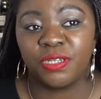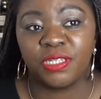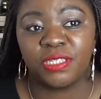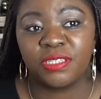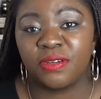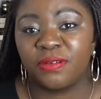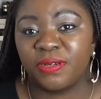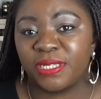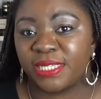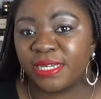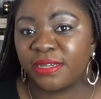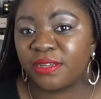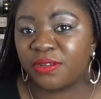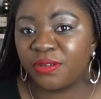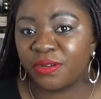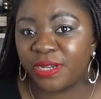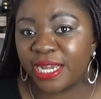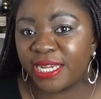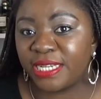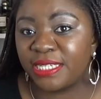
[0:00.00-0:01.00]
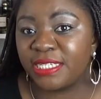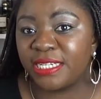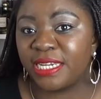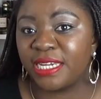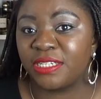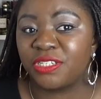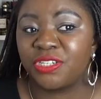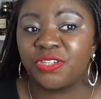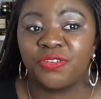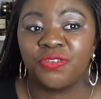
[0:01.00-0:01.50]
it's always a good
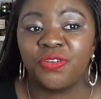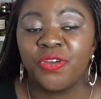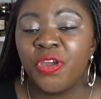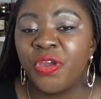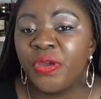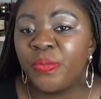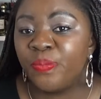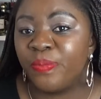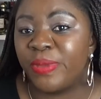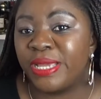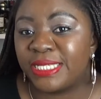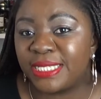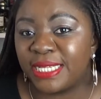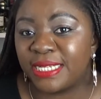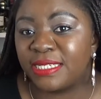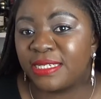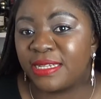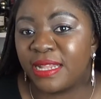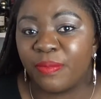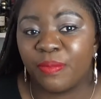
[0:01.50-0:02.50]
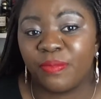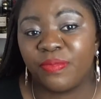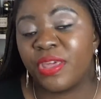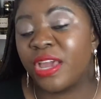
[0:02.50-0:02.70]
idea to message them.